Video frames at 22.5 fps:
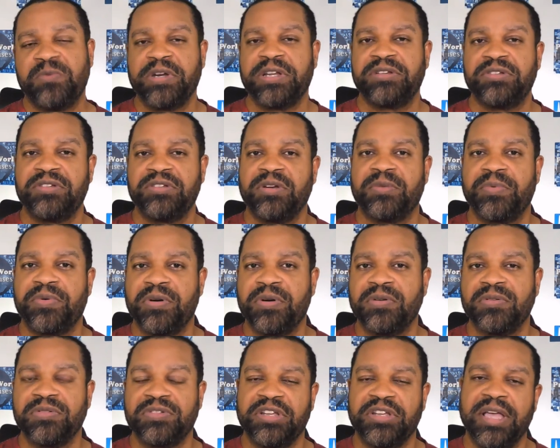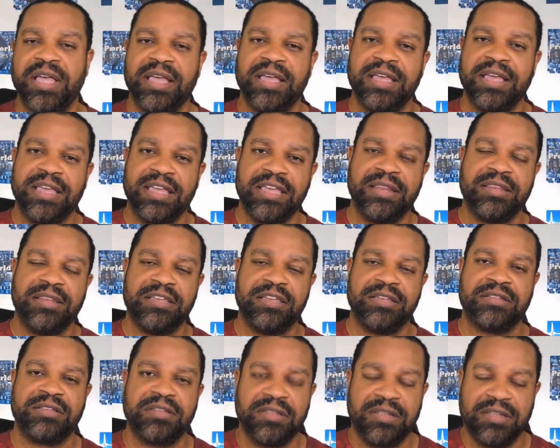way to approach in
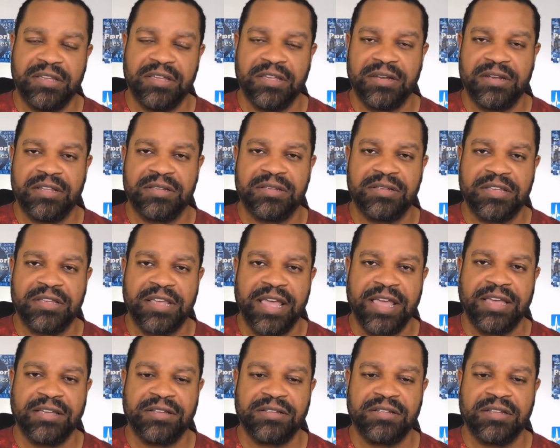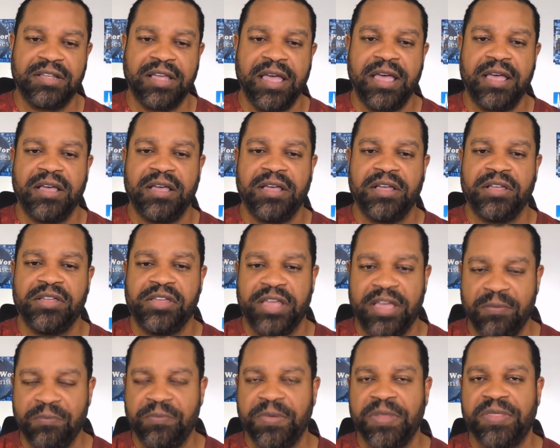this in this case.
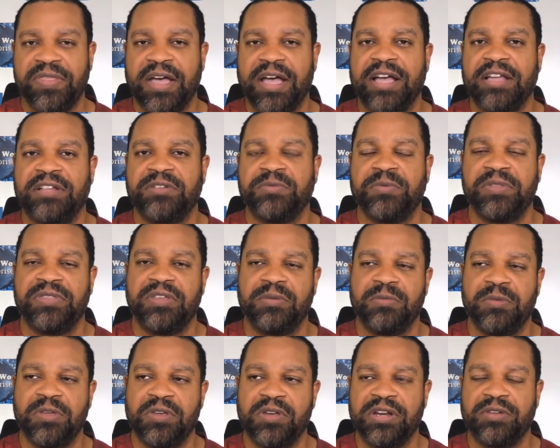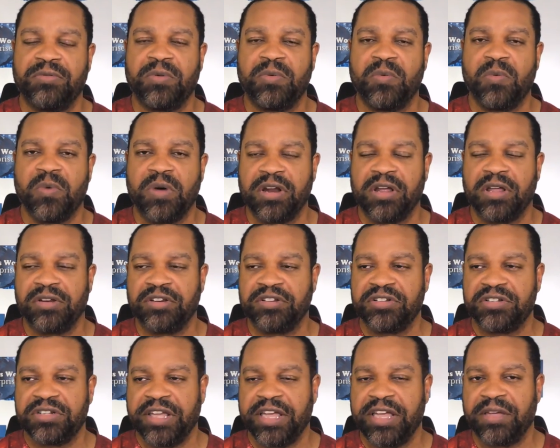Empathize with them. You under, want to
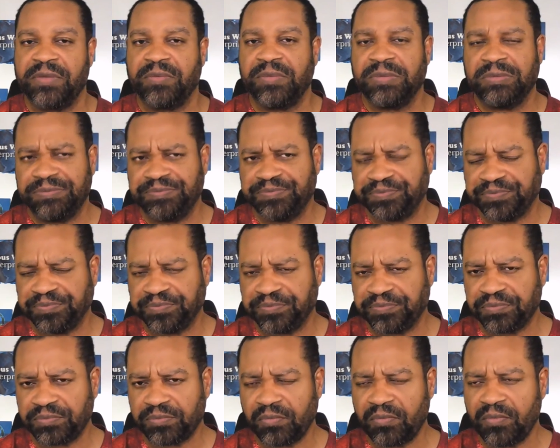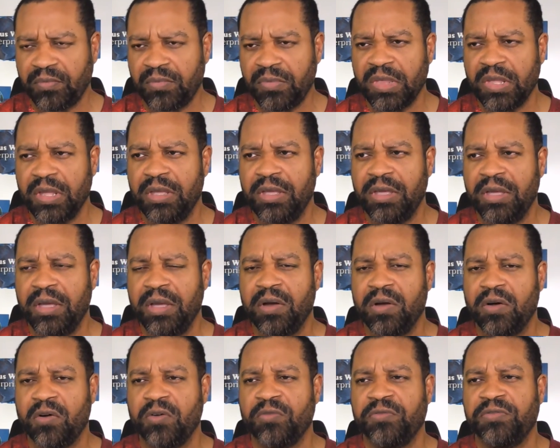understand,
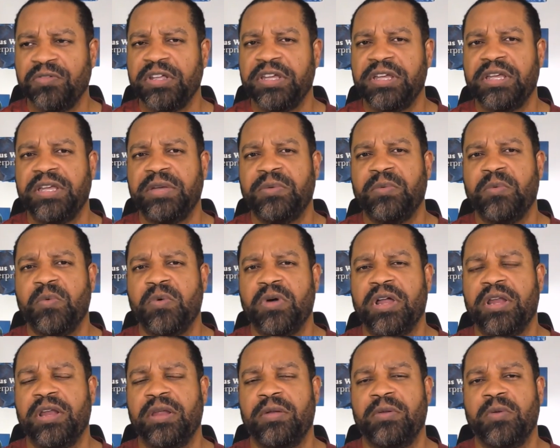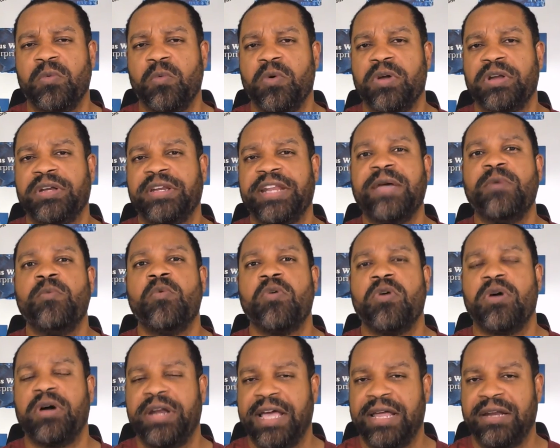hopefully, what what they
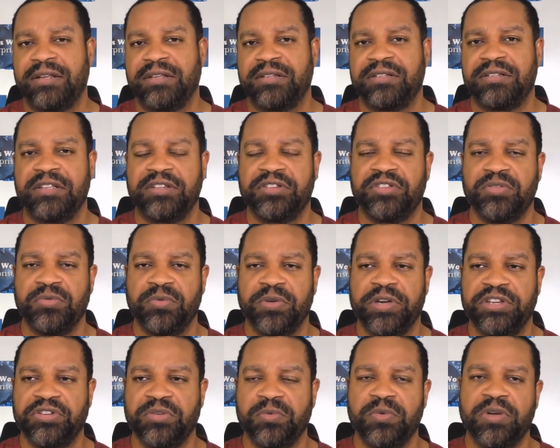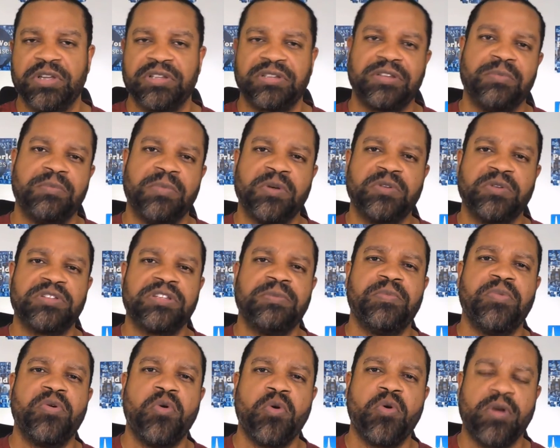want out of the situation. What's the most
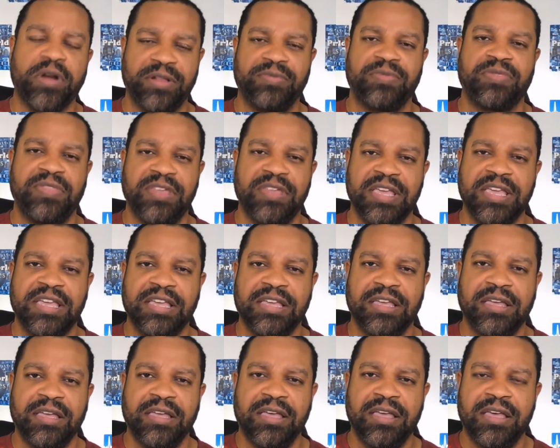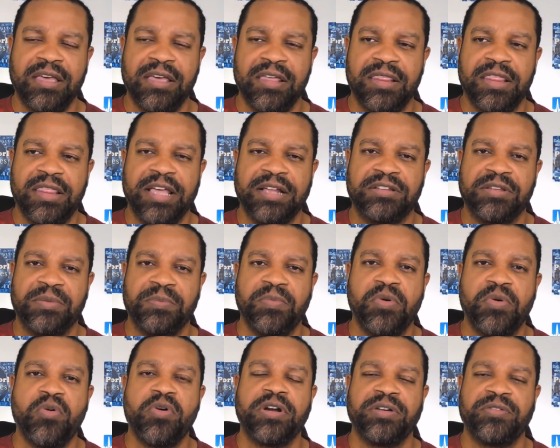important thing that's
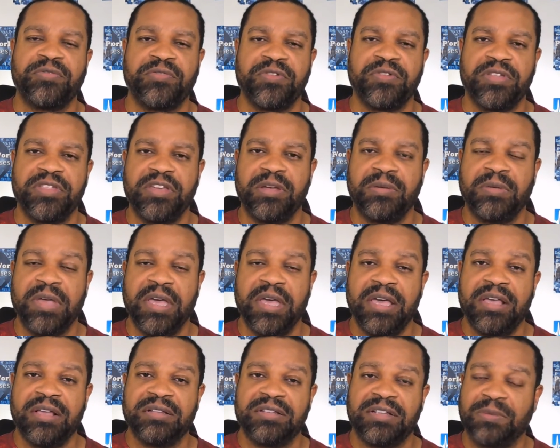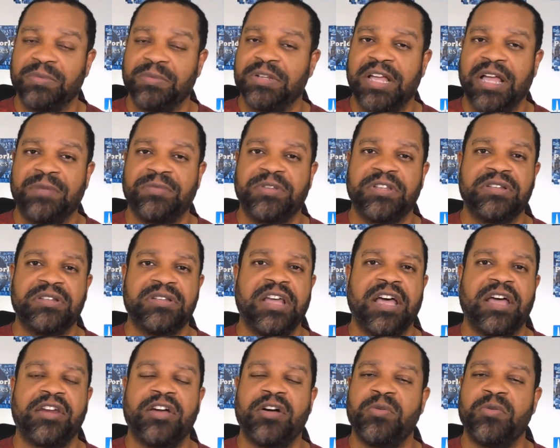important for them? Sometimes it's
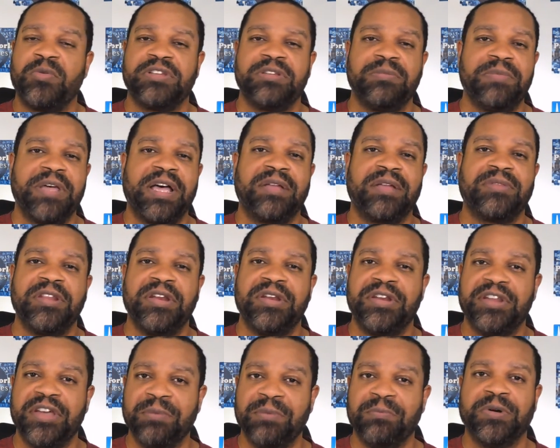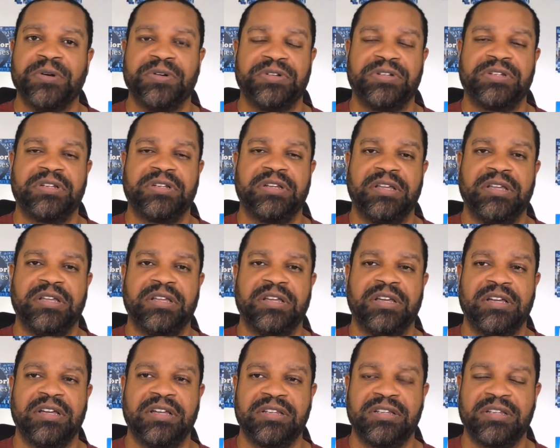not always about the numbers.
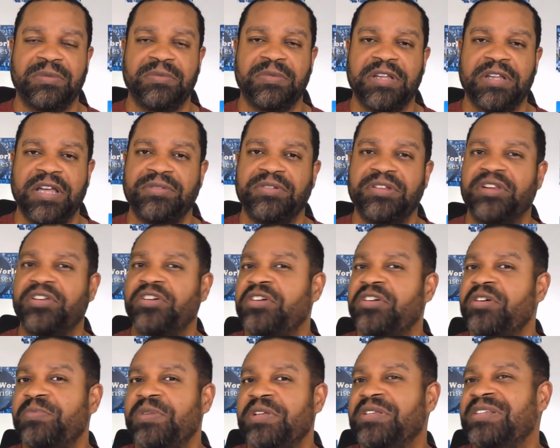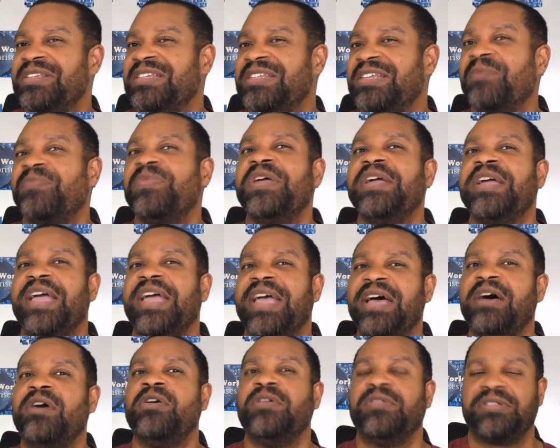Uh, sometimes there could be something
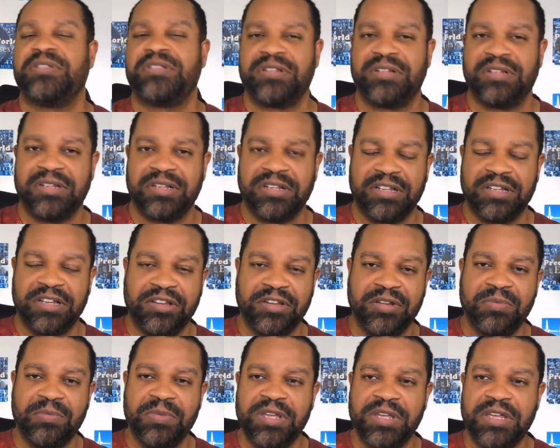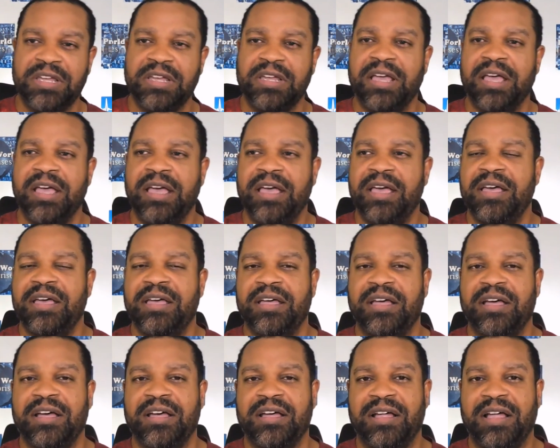else. It could be,
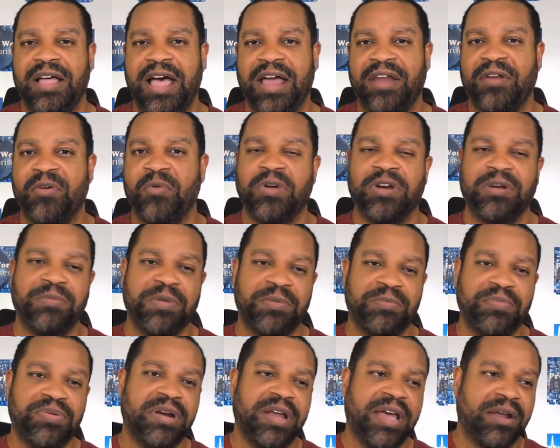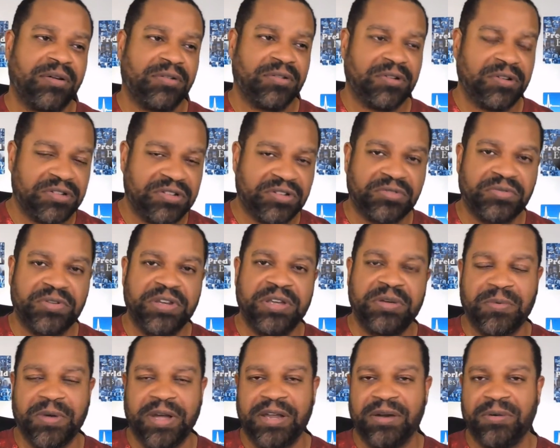uh, I don't want to be put out on the
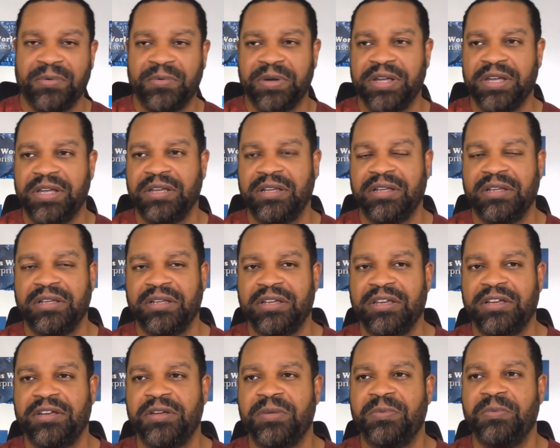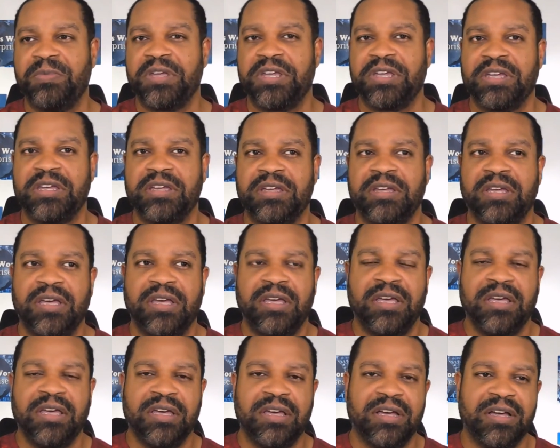street right away. It could be,
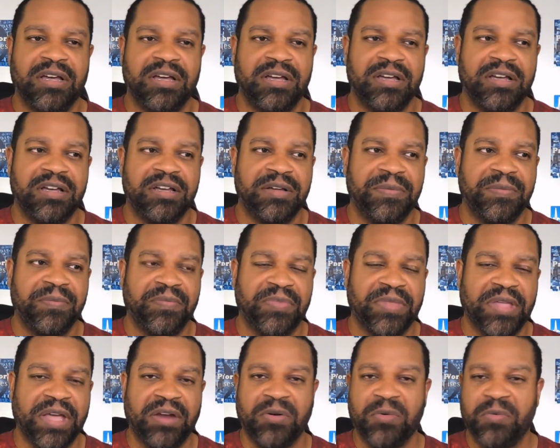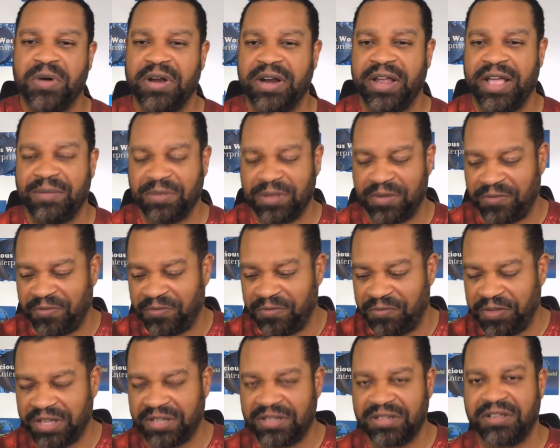um, I don't want to have to
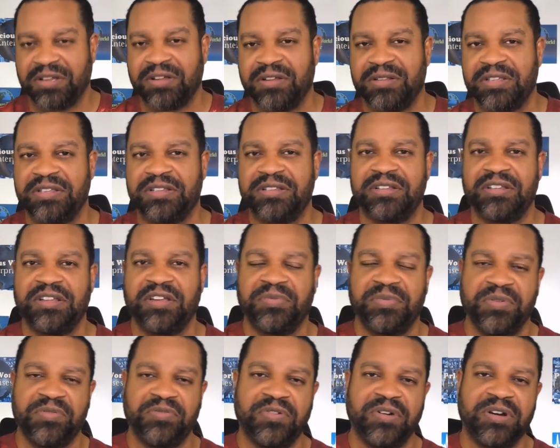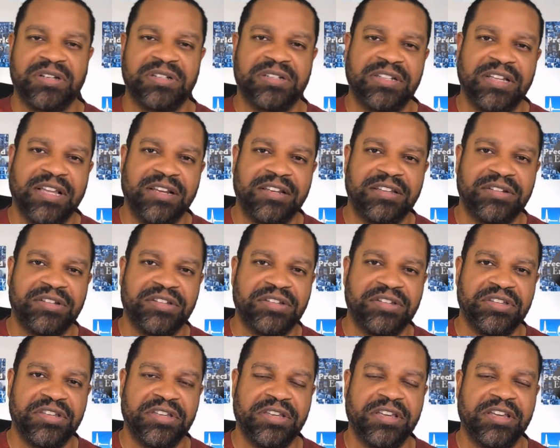fix all this stuff before I sell it
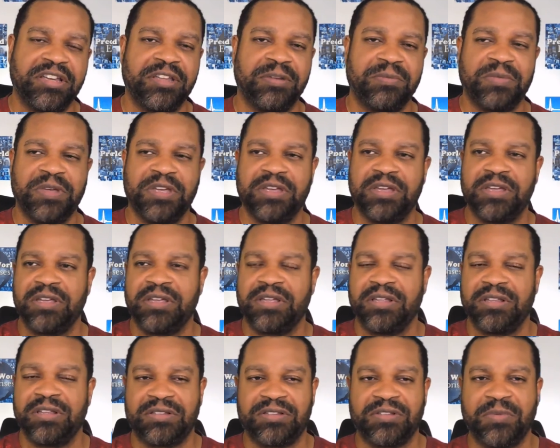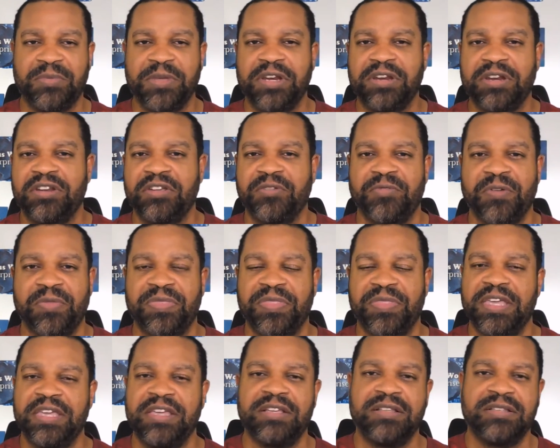to you. It could be so many different
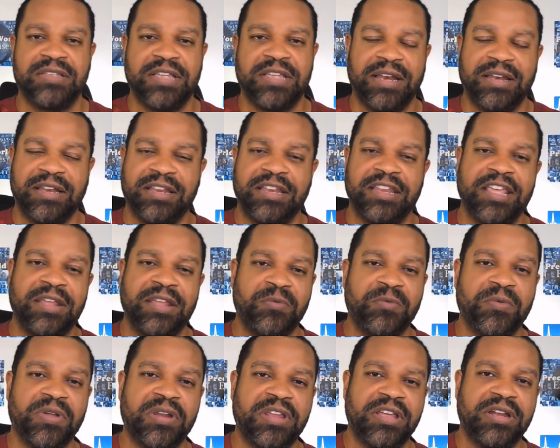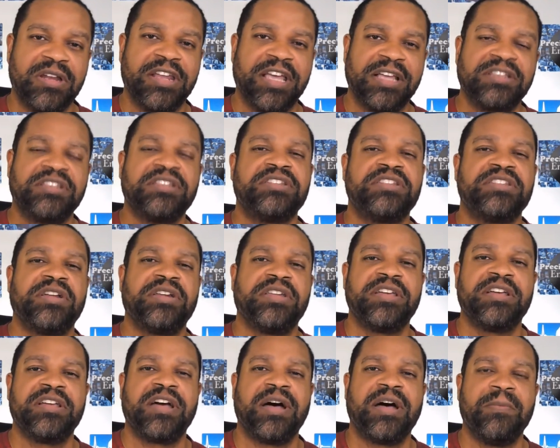things that didn't really
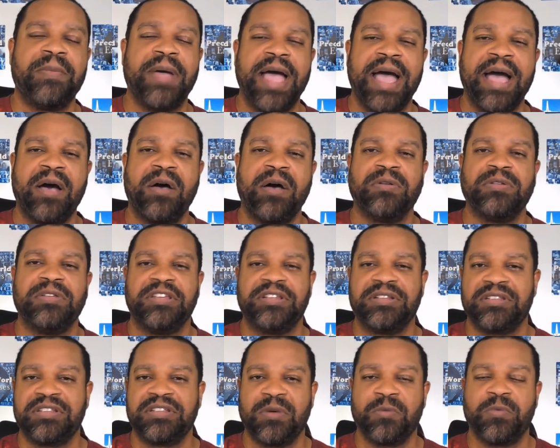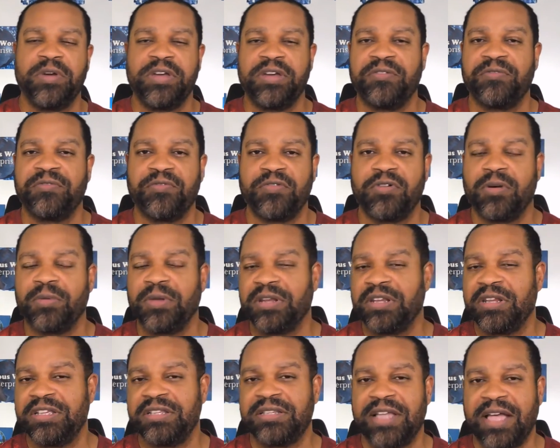necessarily come out in some way or form,
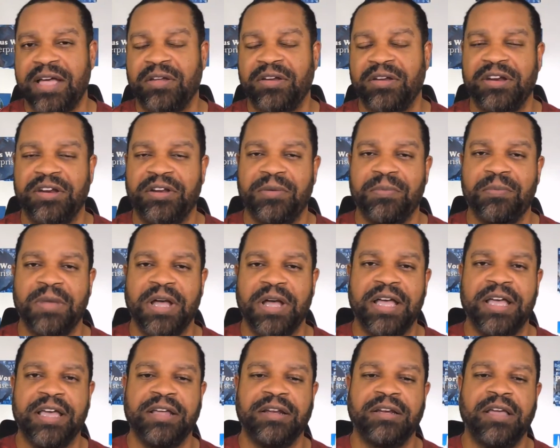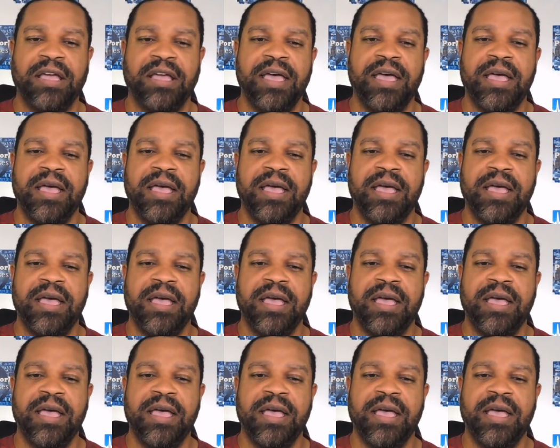at least out in their mind.